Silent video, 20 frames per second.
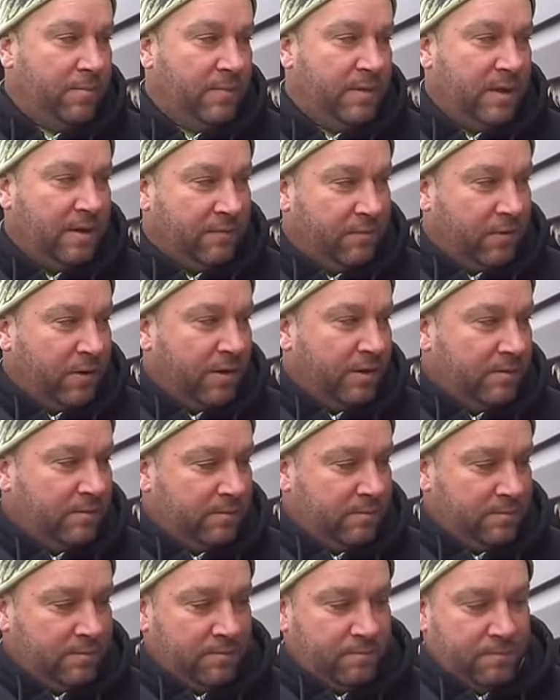Different
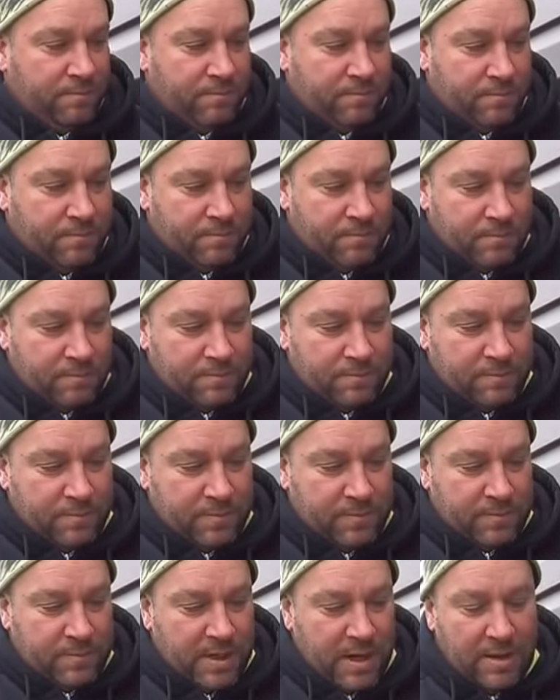
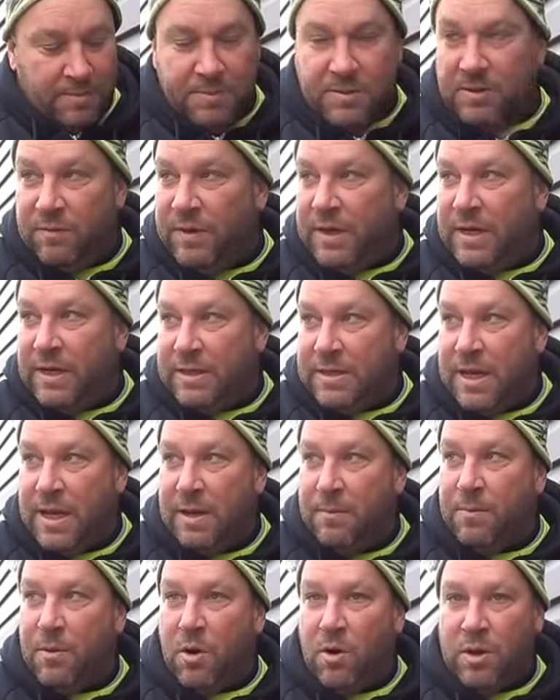types of heat
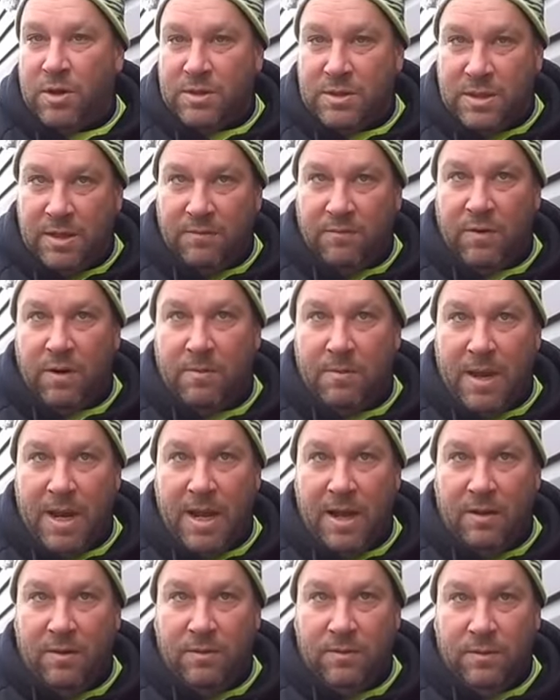tape cost different
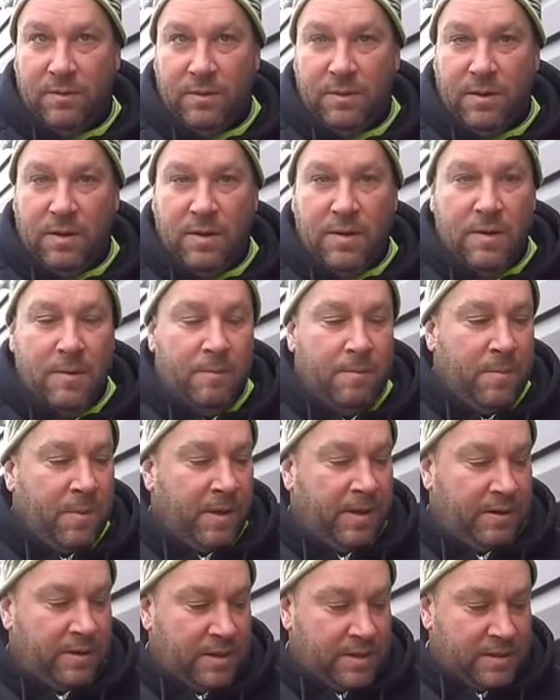amount.
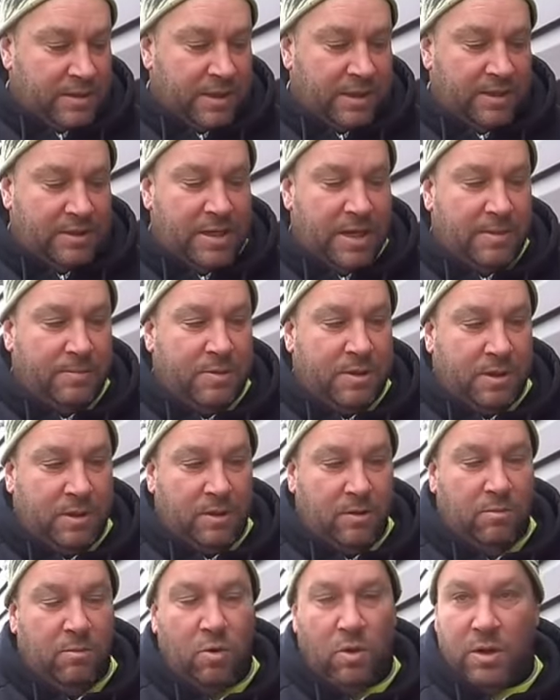Like this heat tape's a
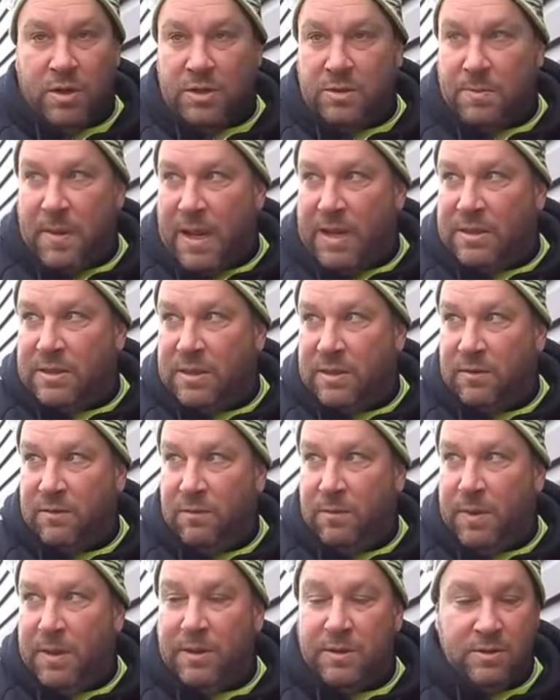little more expensive
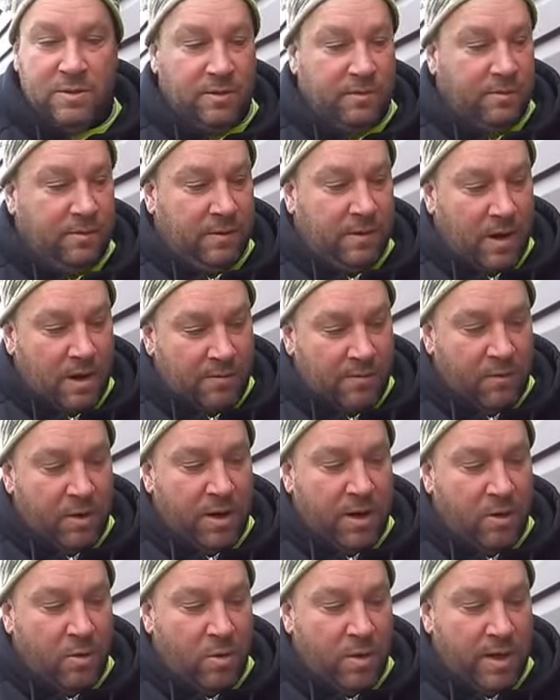because of the
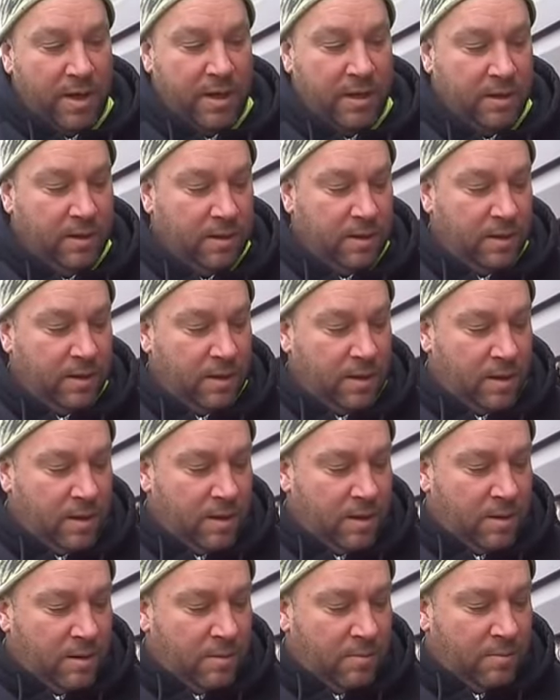covering on it,
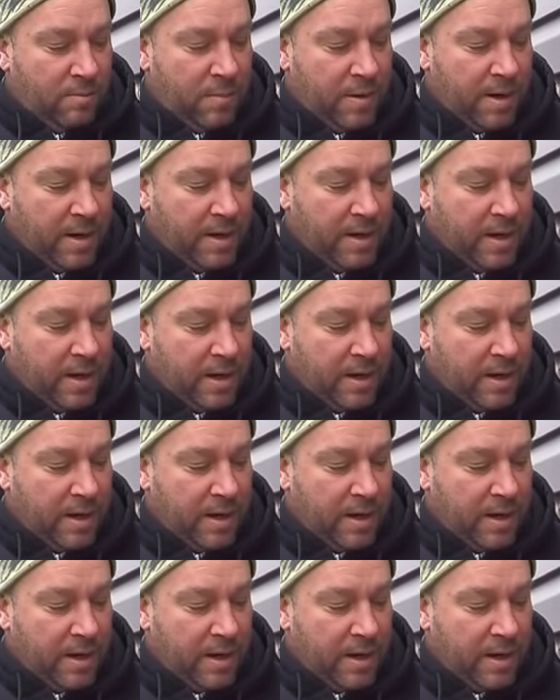but